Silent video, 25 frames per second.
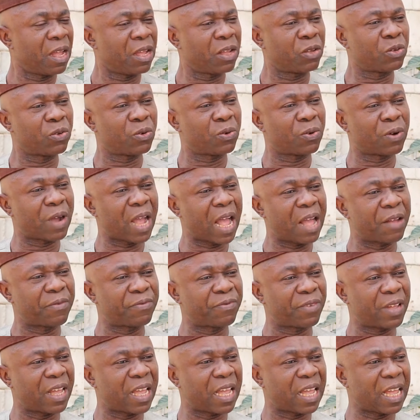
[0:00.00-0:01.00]
You
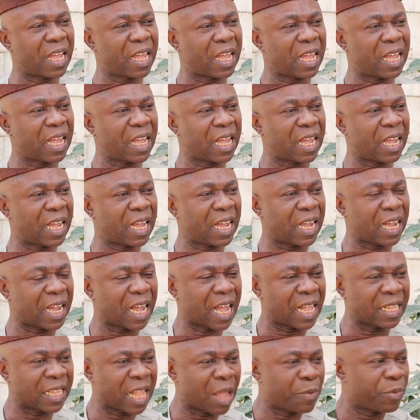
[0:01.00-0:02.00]
have
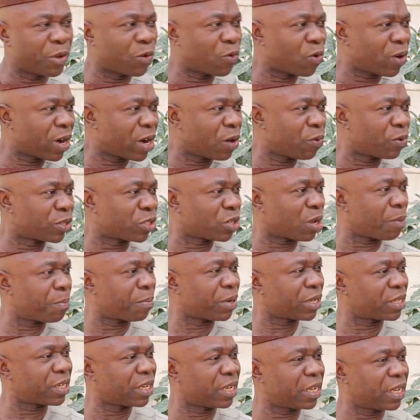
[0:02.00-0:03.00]
an army quarrel with
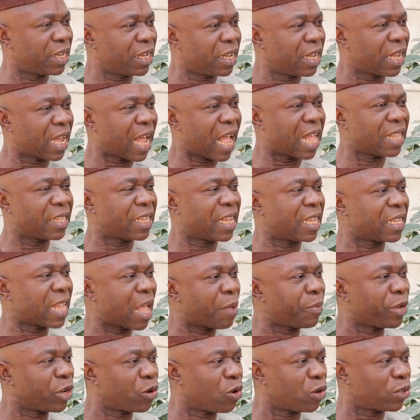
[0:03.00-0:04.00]
somebody, and then
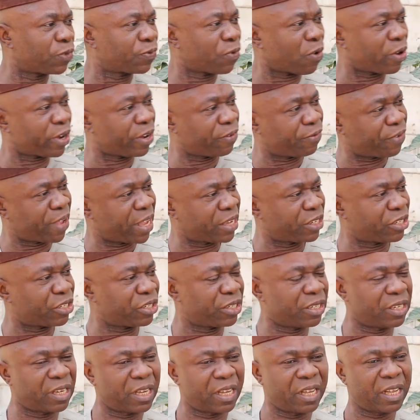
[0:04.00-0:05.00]
army goes for
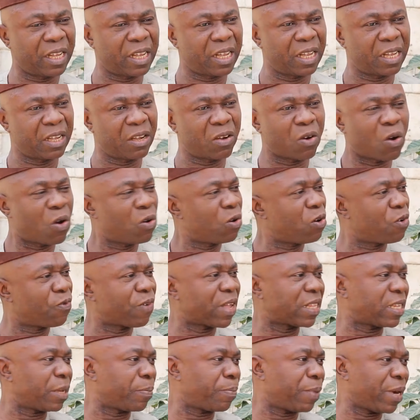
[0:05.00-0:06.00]
revenge. all
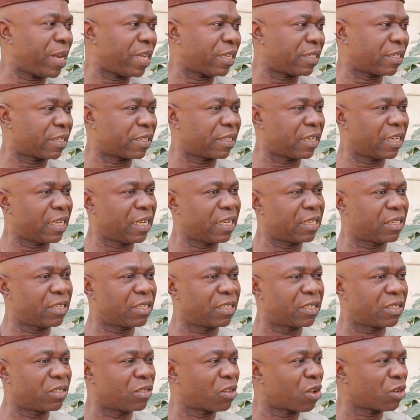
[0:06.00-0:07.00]
over the place.
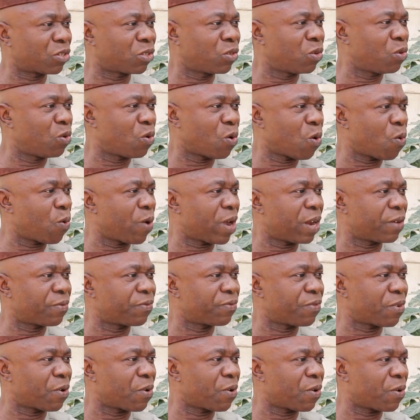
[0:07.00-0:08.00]
It doesn't go well
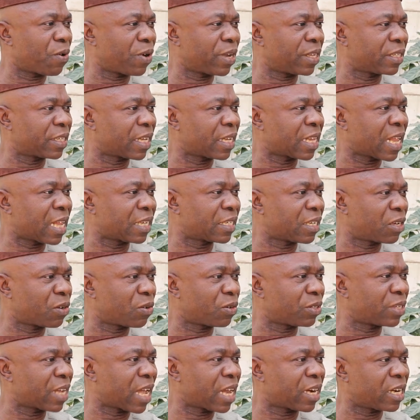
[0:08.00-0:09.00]
for internal
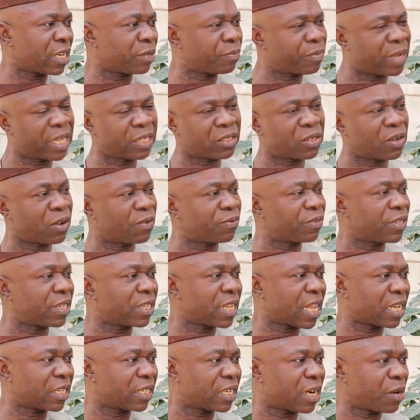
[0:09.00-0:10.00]
security arrangement of the
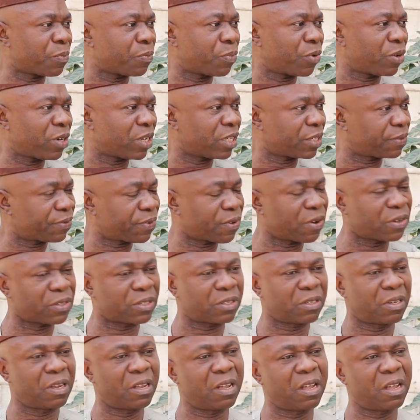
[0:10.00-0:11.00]
Nigerian police force.